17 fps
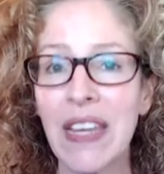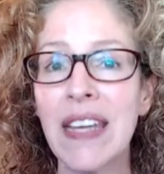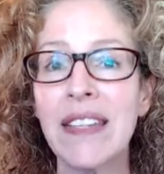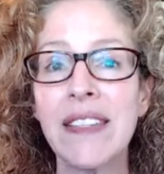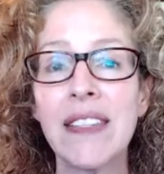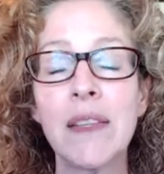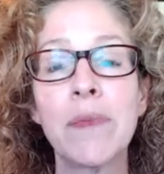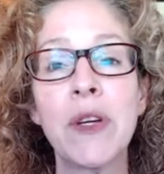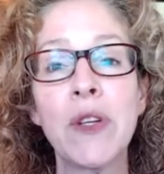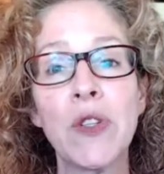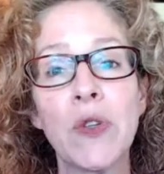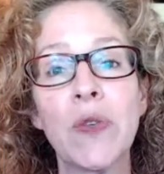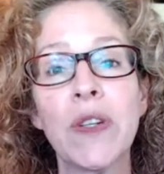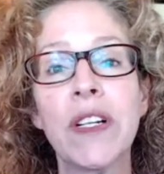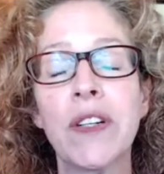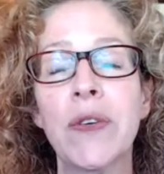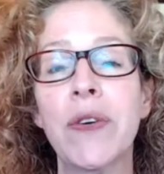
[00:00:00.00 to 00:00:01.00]
It's the most
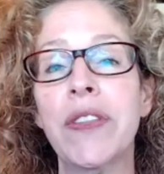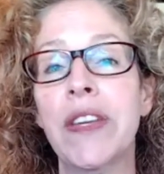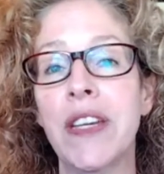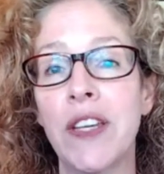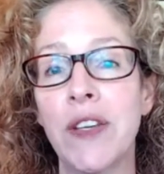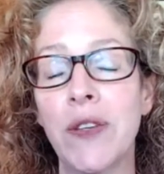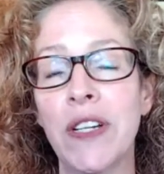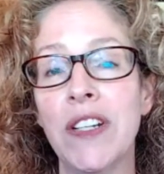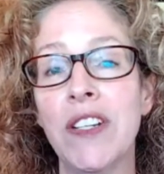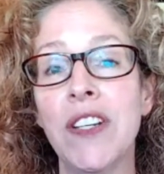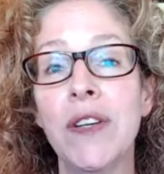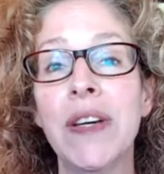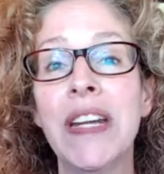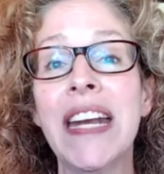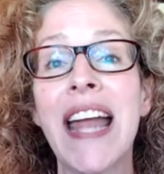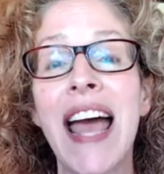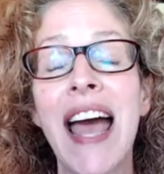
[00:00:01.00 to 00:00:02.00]
critical thing you can
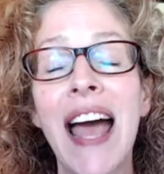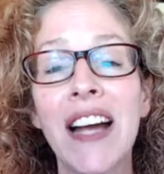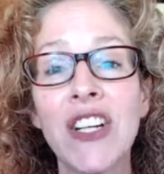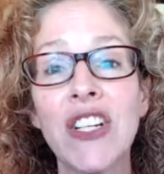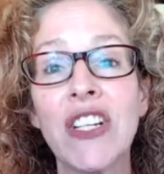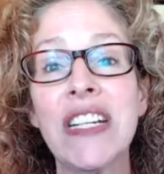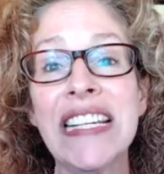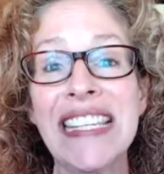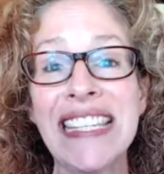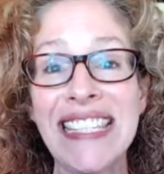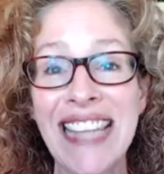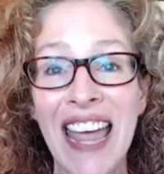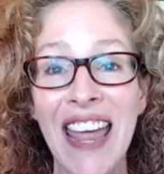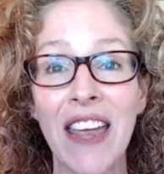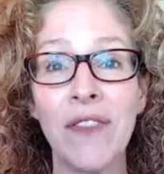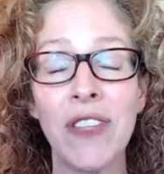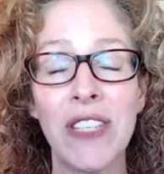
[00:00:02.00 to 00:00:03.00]
do, and it actually
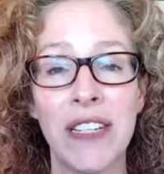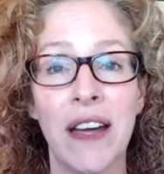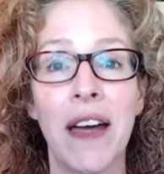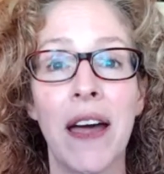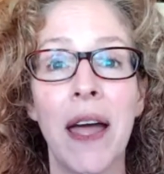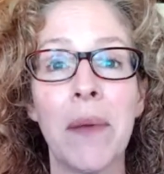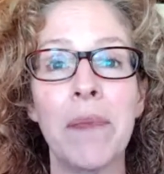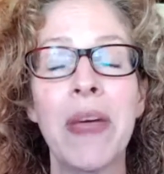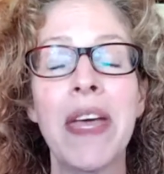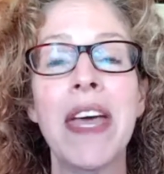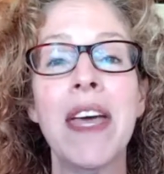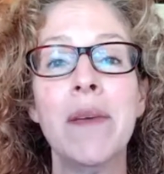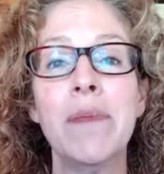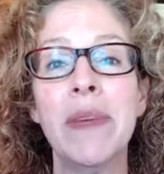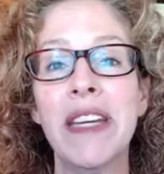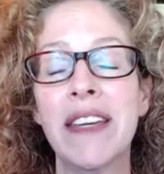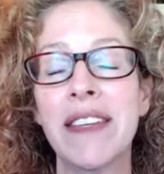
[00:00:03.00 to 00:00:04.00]
saves time,
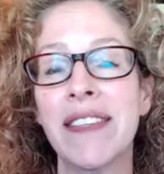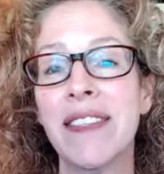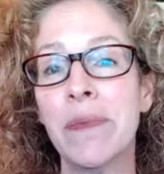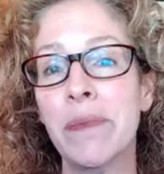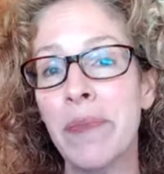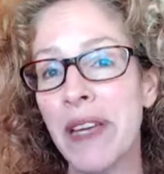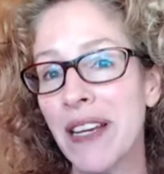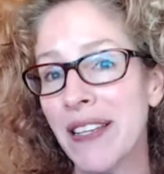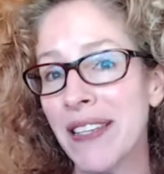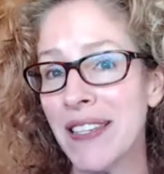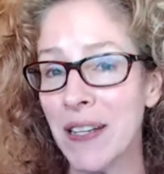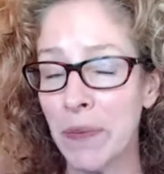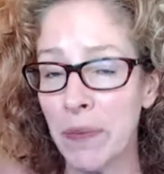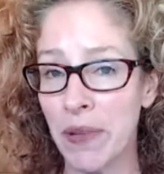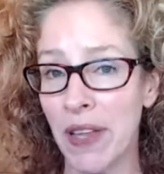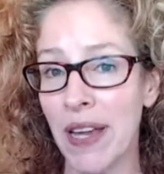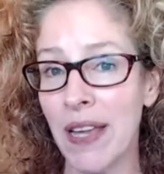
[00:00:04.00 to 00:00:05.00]
because the biggest
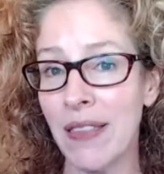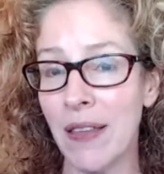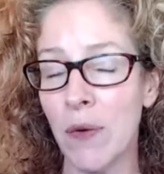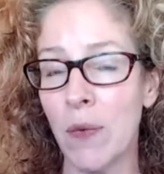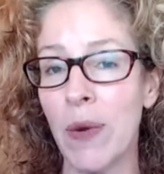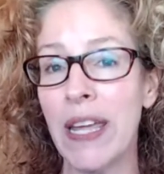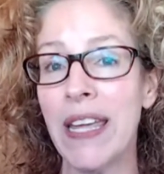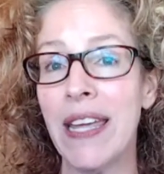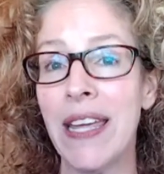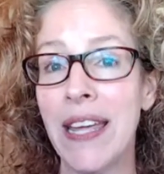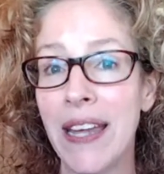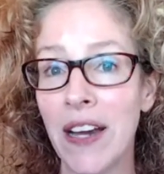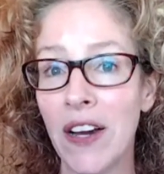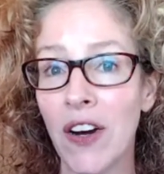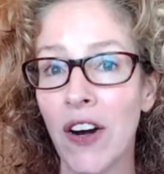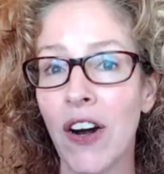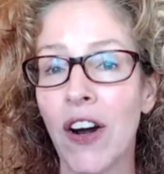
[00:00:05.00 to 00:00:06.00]
complaint that we
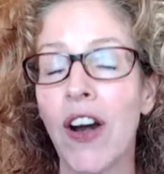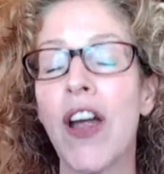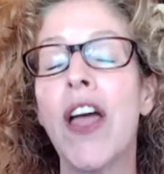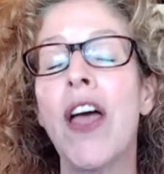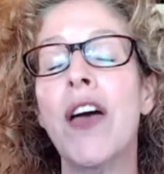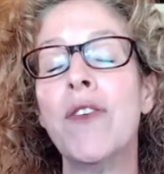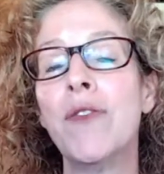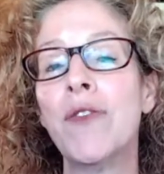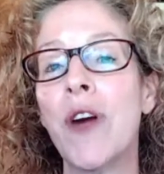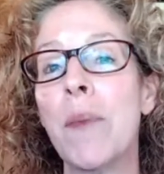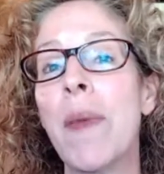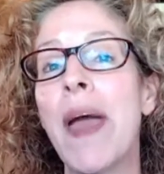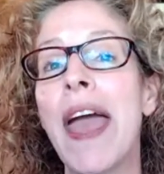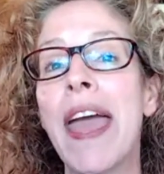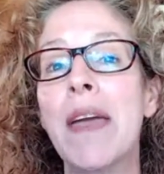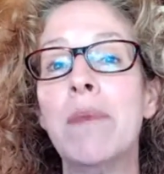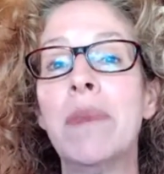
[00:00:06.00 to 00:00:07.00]
hear from
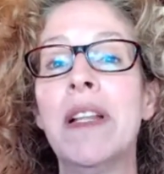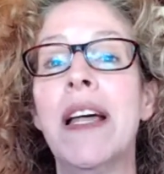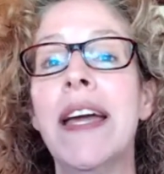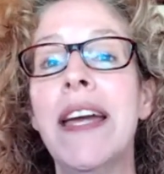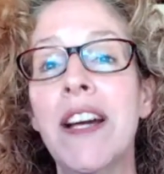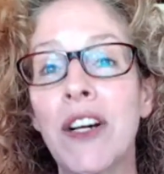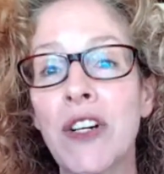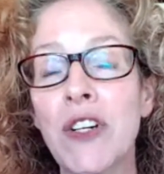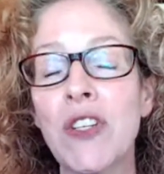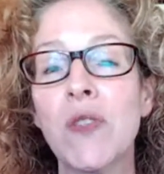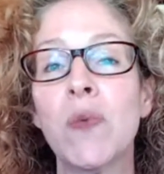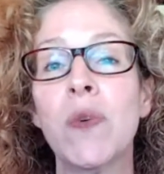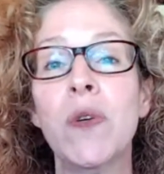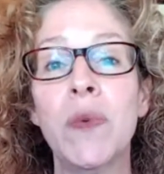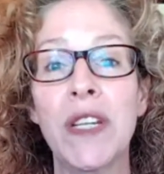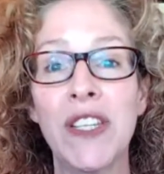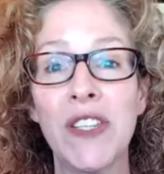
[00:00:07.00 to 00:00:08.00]
A players
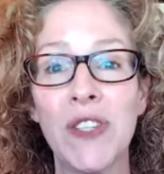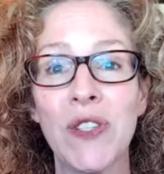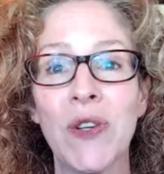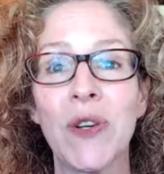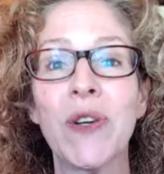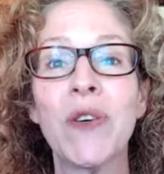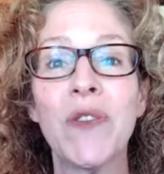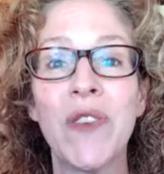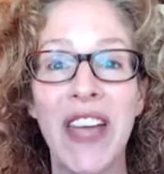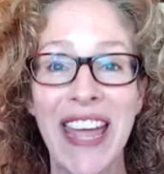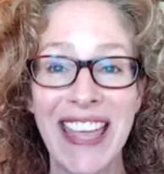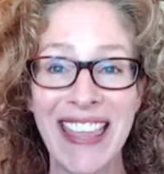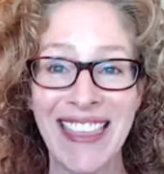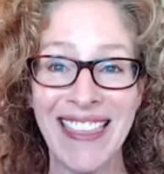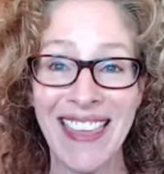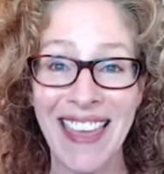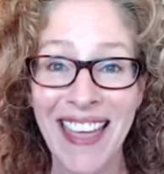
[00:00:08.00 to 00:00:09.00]
when we
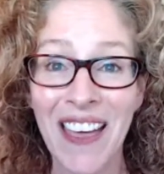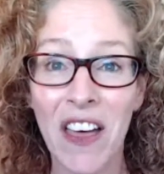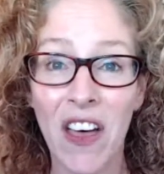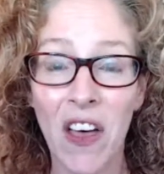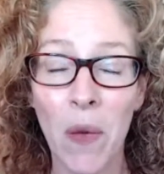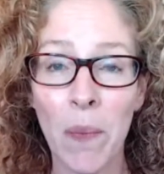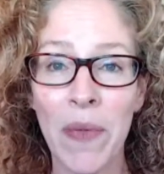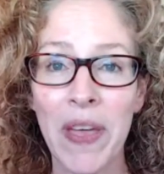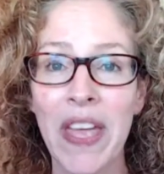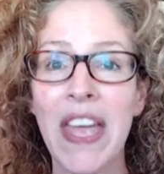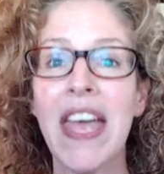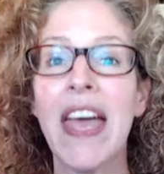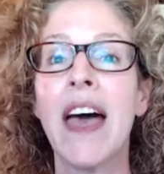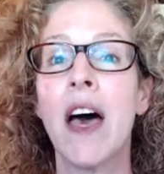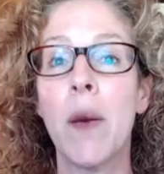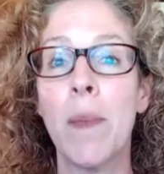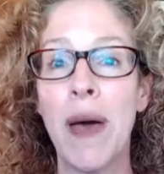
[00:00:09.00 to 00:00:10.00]
survey them
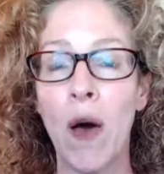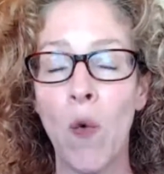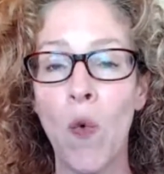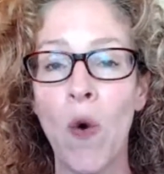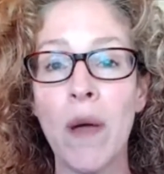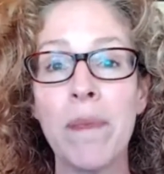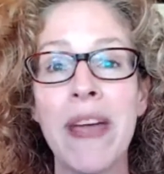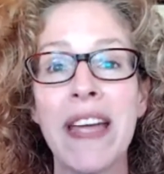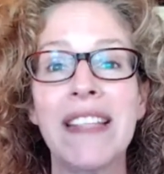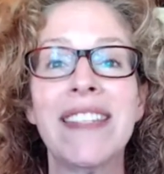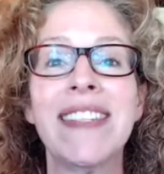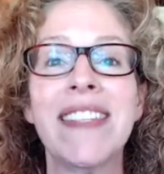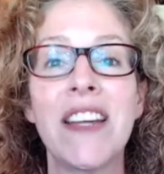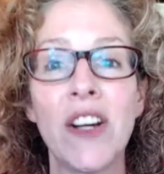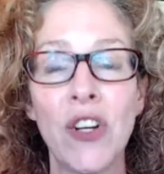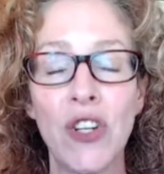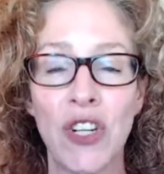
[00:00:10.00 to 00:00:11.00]
about what makes
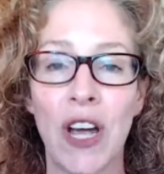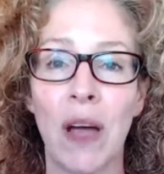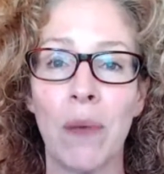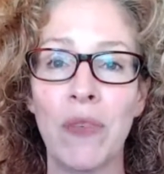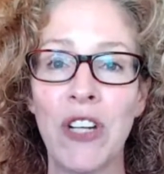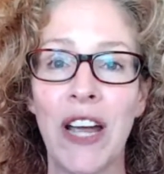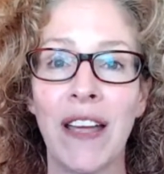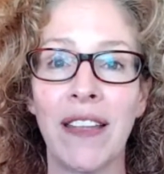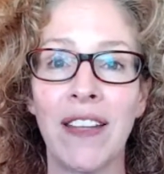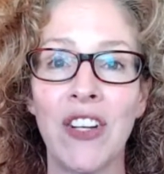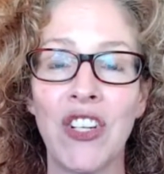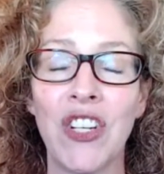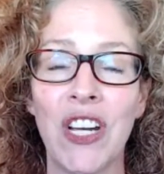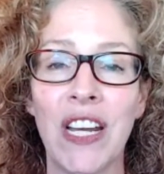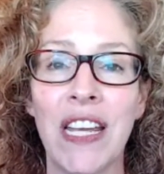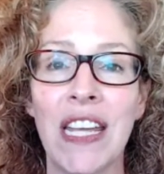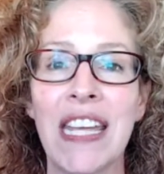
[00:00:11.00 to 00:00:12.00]
their job
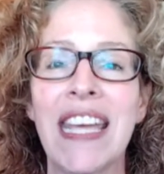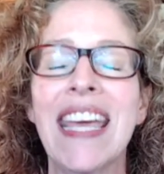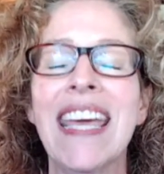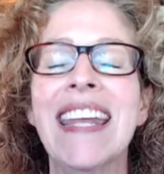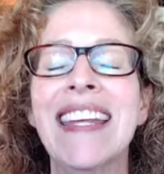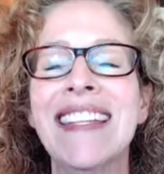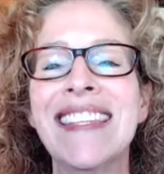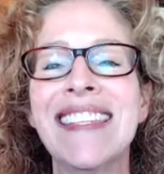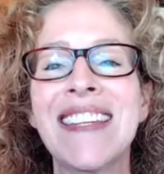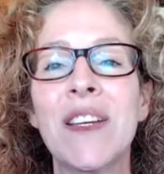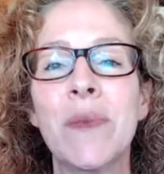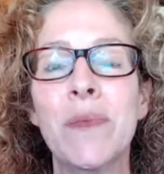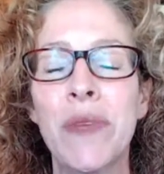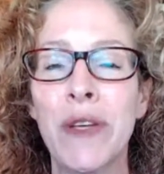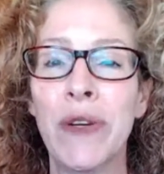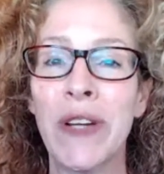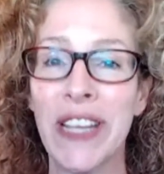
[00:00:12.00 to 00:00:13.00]
challenging, and it's
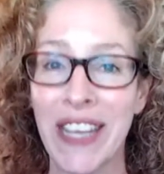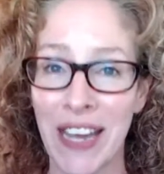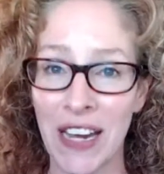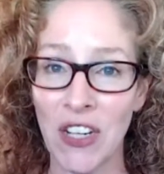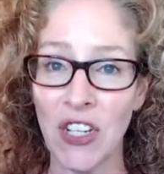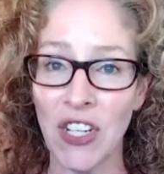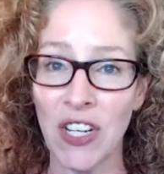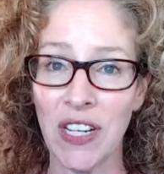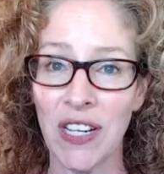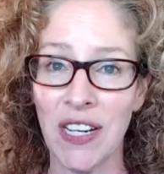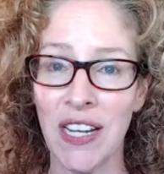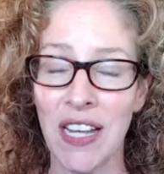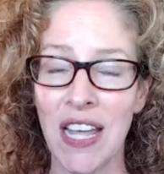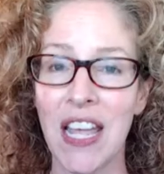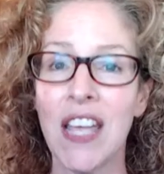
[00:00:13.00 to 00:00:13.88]
communication.